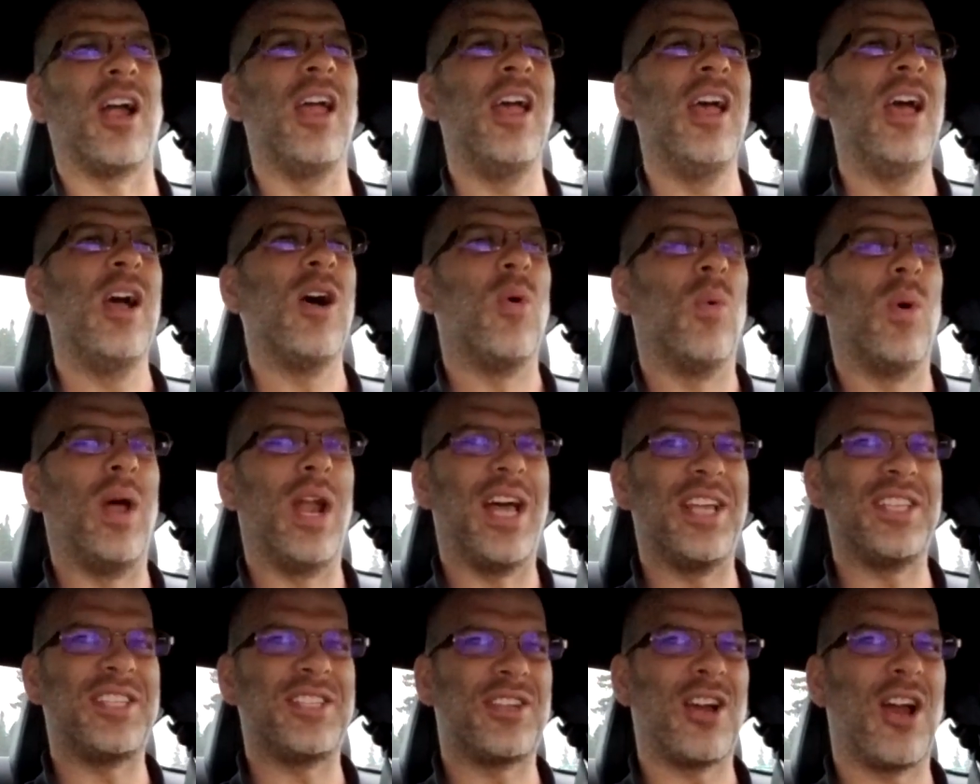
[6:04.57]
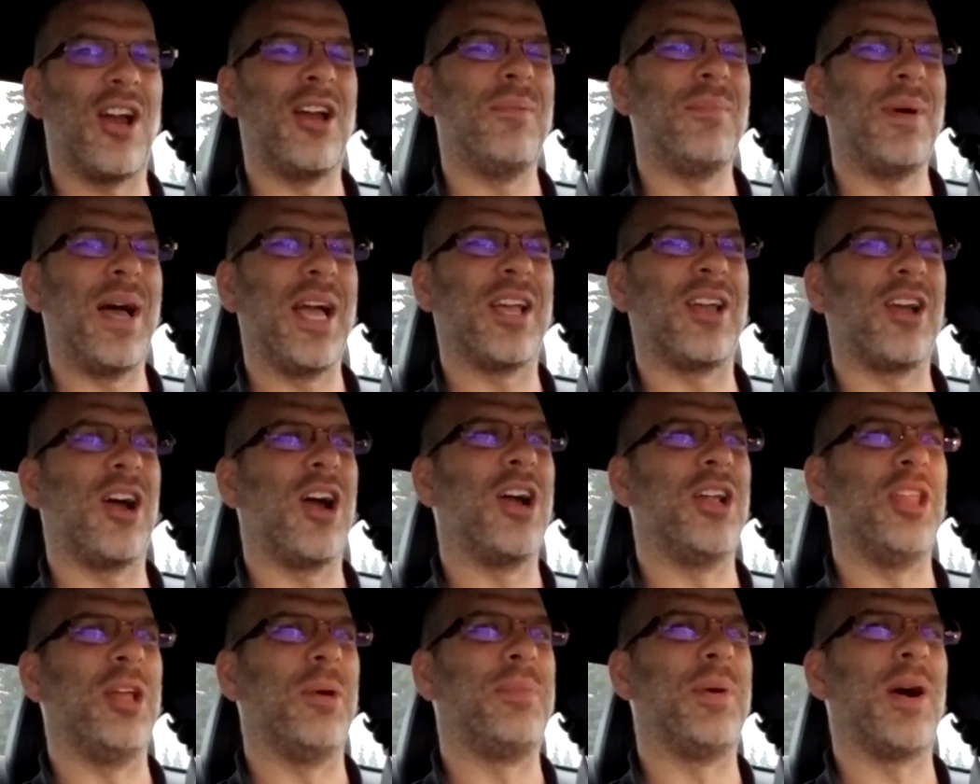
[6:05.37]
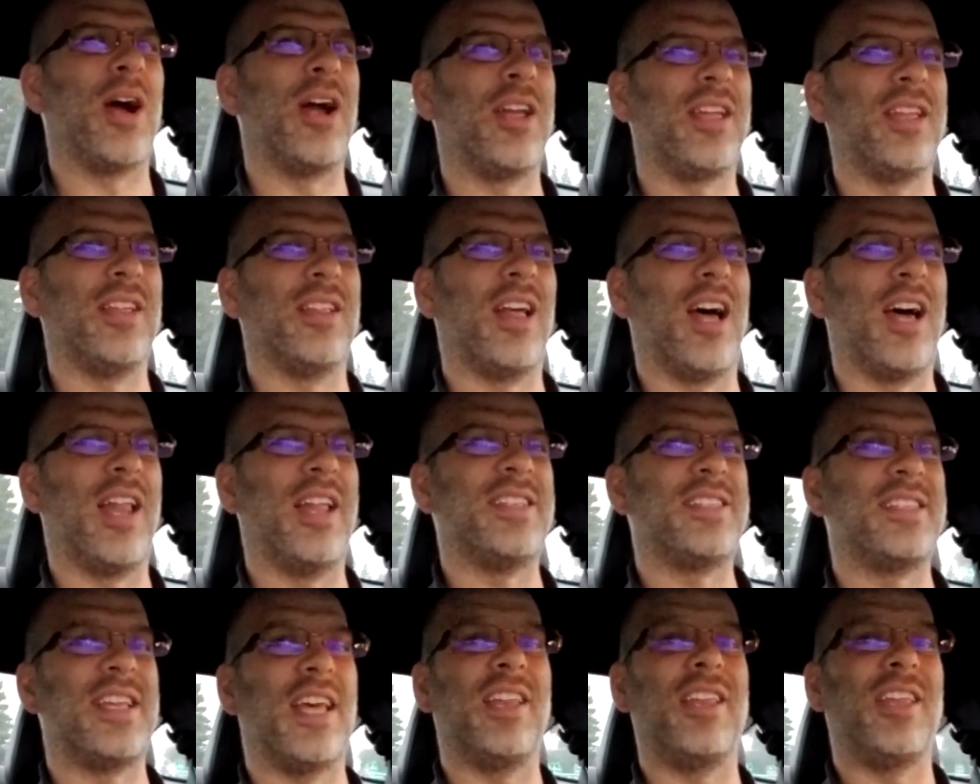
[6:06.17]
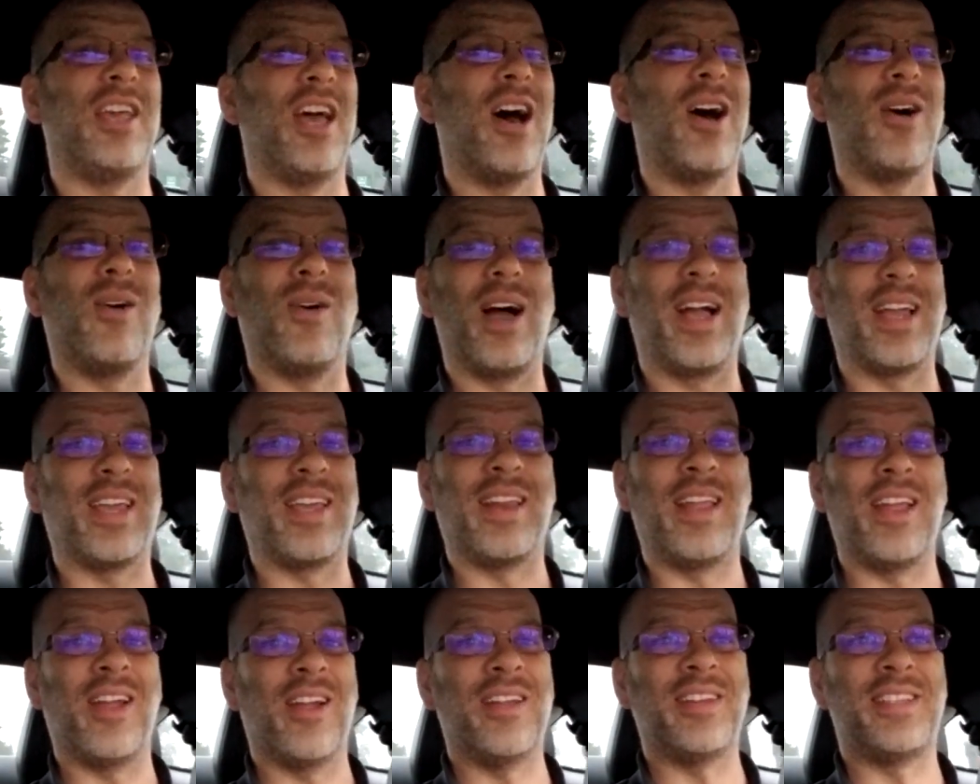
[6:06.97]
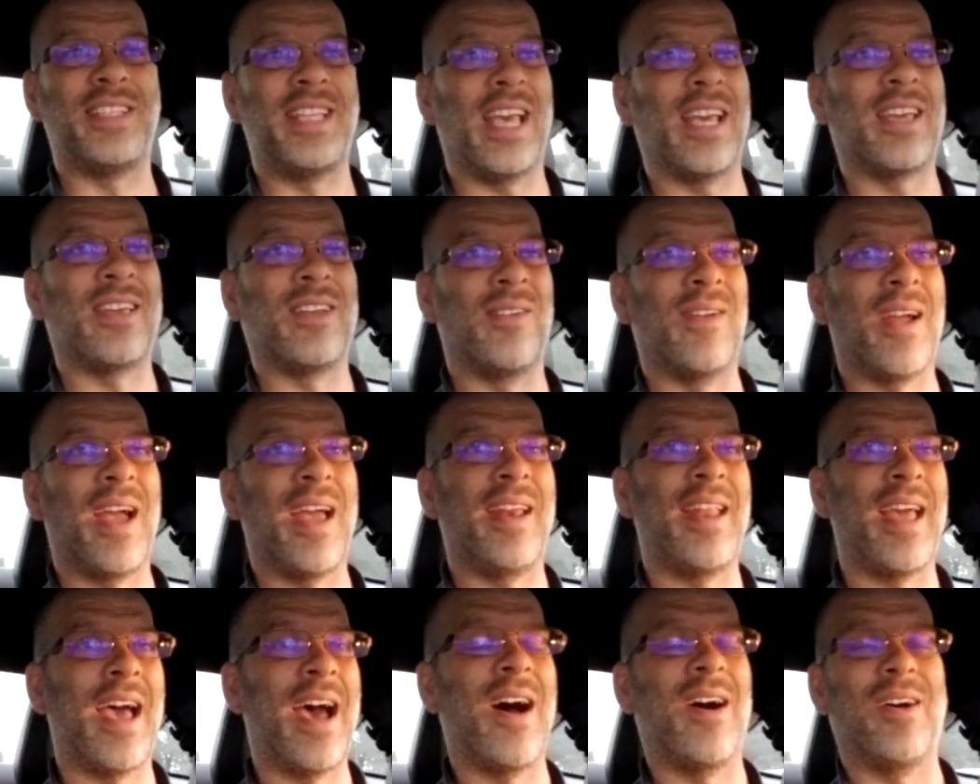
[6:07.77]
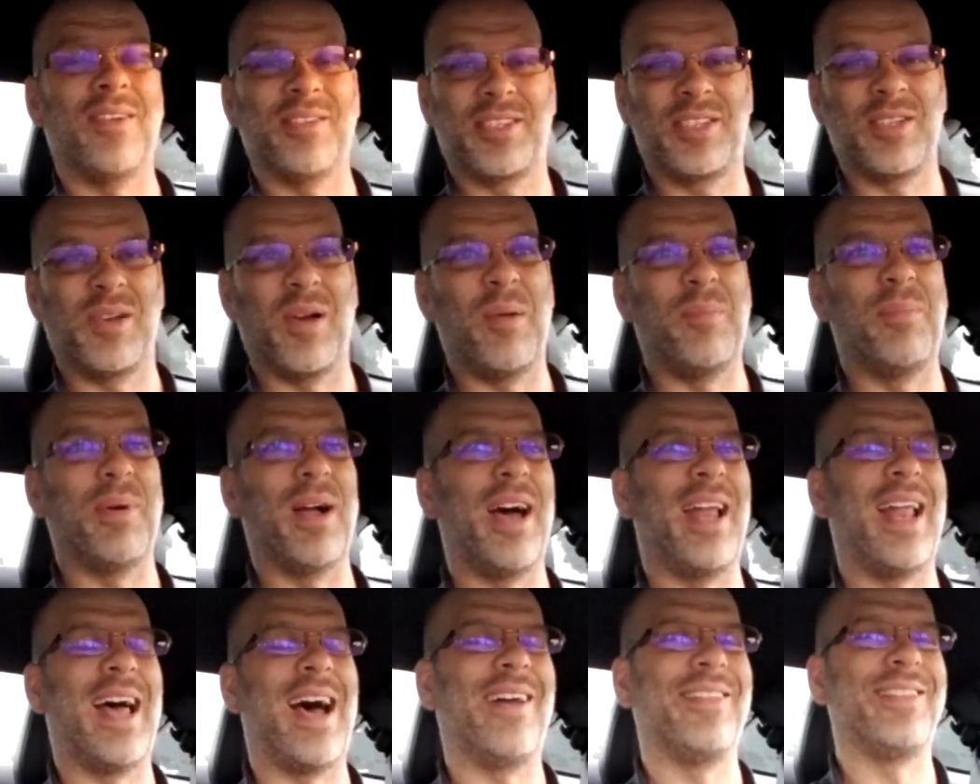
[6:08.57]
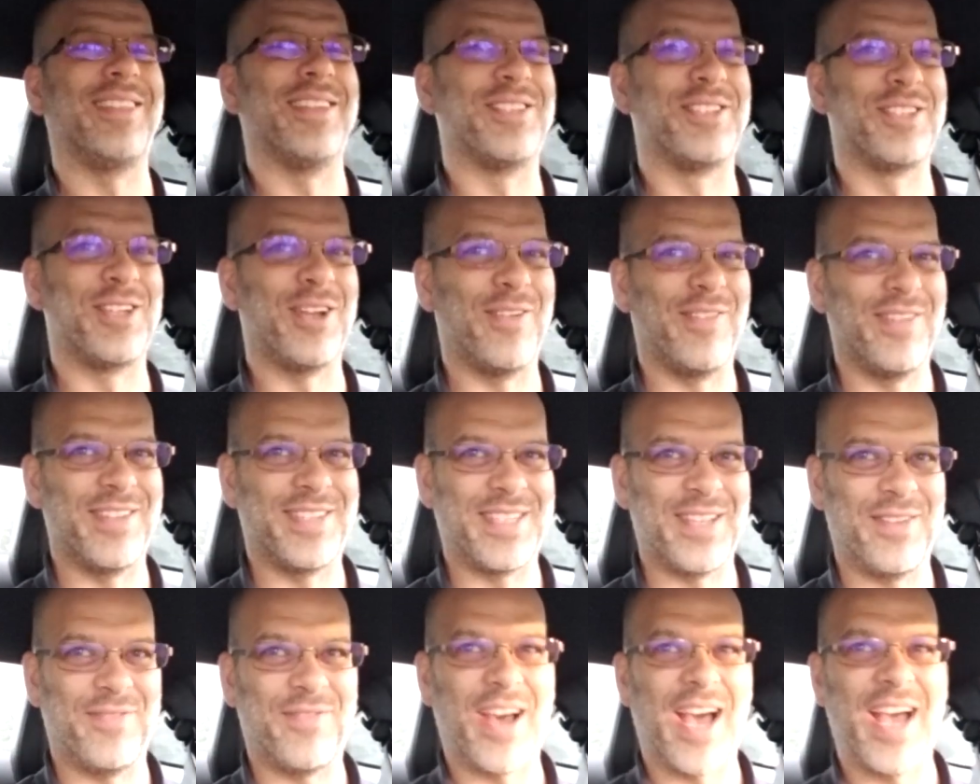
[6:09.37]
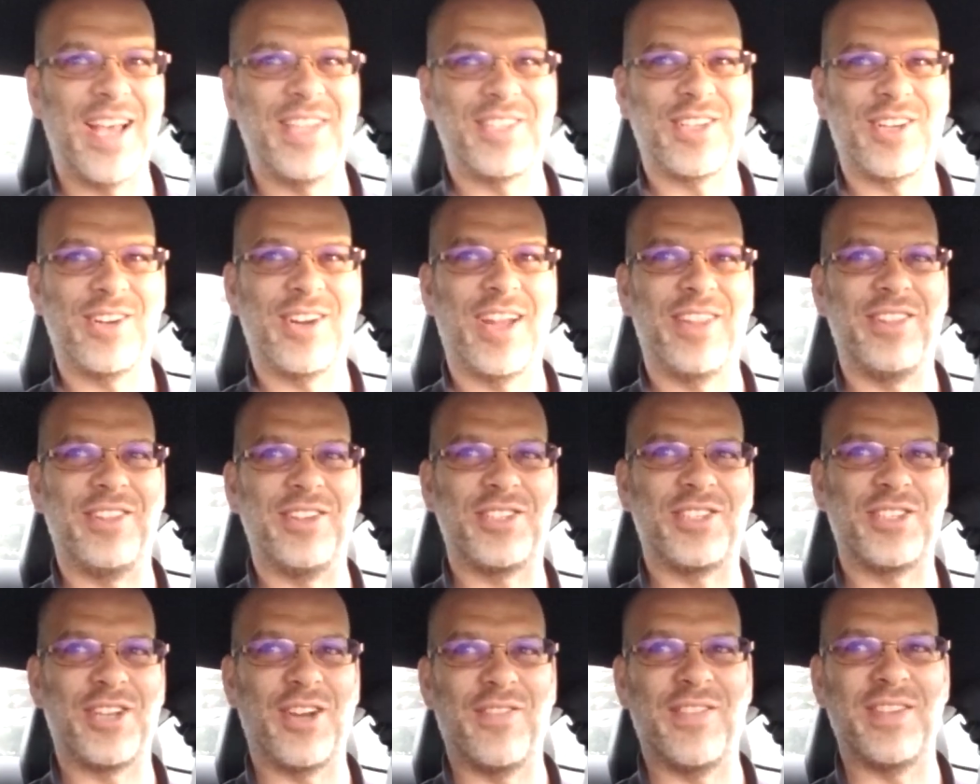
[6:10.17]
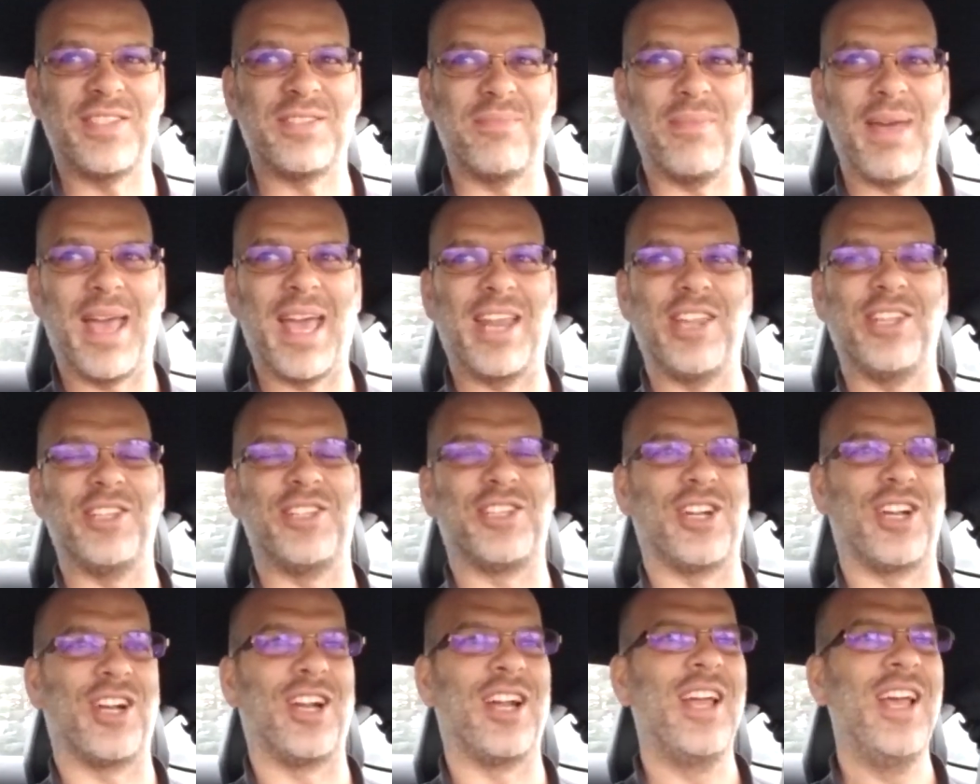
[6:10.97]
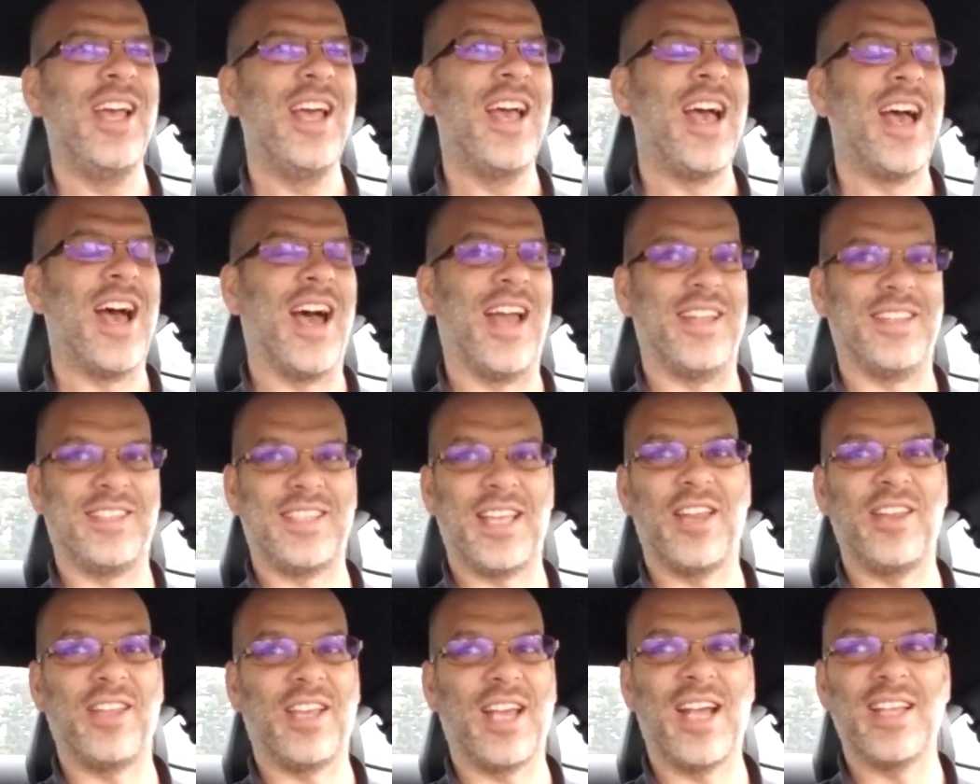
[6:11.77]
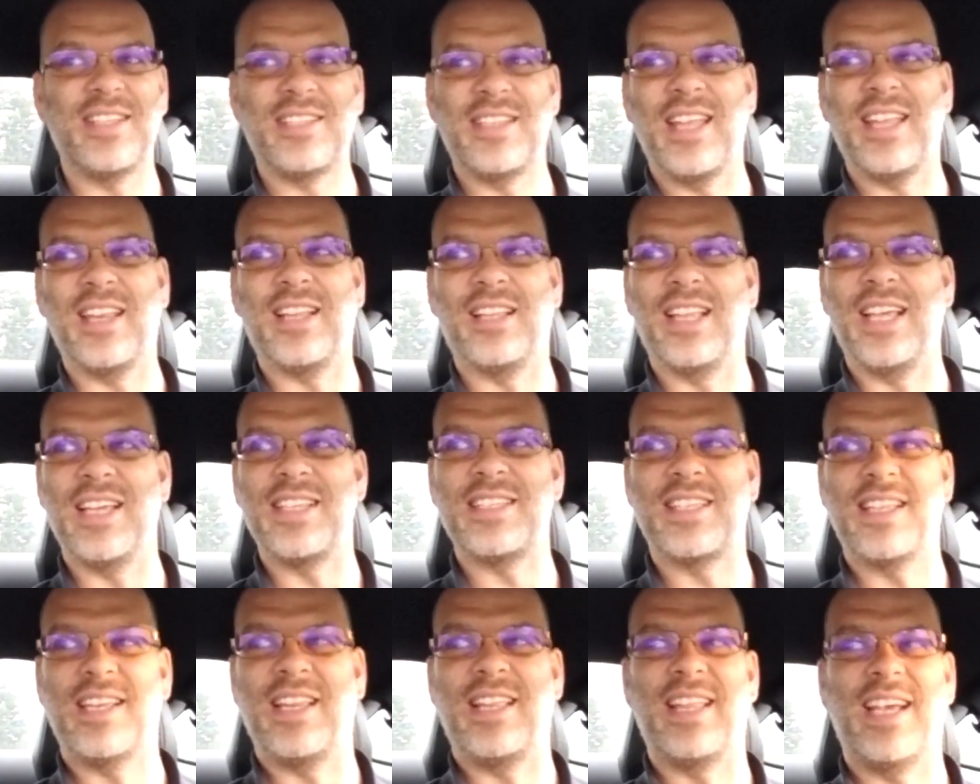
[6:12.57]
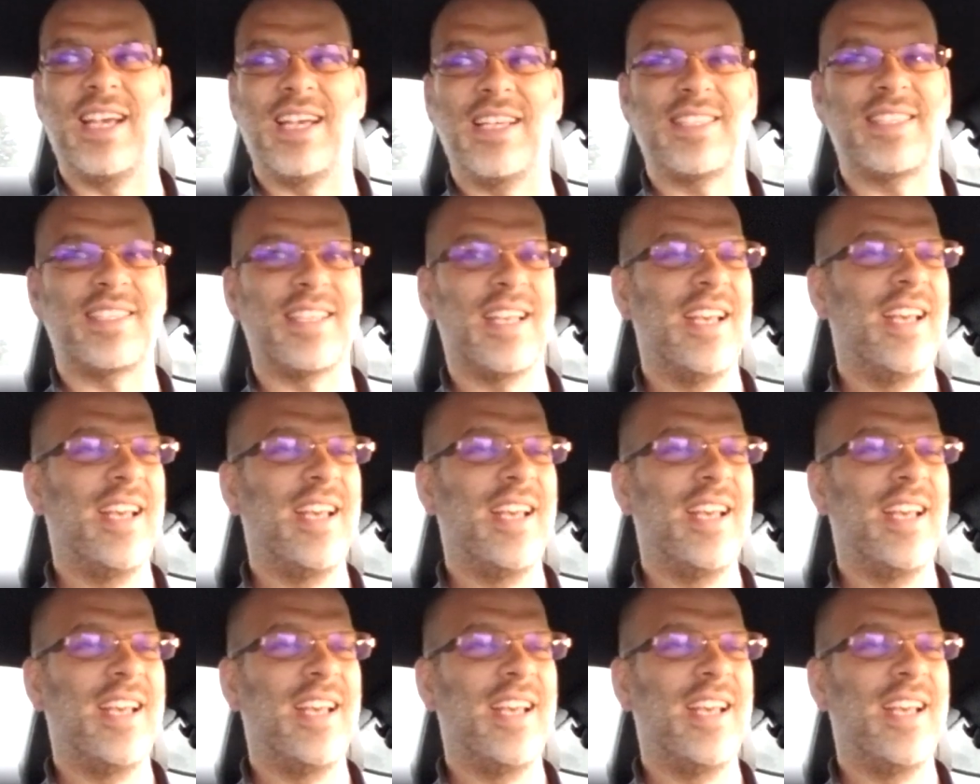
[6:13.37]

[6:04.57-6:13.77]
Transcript: When I started my car in the parking lot, I said, yo, I can hear it ticking right now. So I brought out the service advisor and the service manager. And I said, you guys need to listen to this.